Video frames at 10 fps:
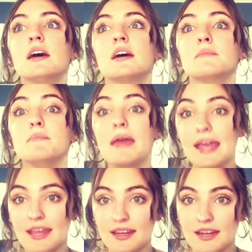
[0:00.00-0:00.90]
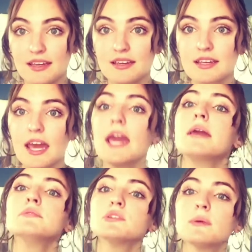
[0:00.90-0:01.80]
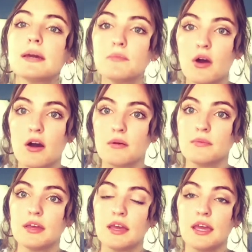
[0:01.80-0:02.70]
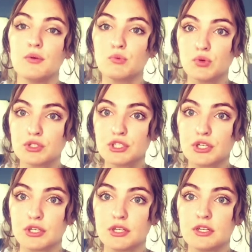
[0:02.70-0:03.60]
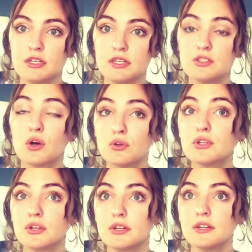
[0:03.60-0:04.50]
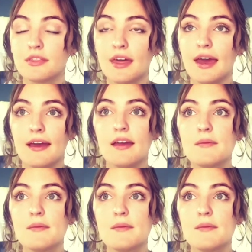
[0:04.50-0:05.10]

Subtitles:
maid came to my mom and warned her and told her that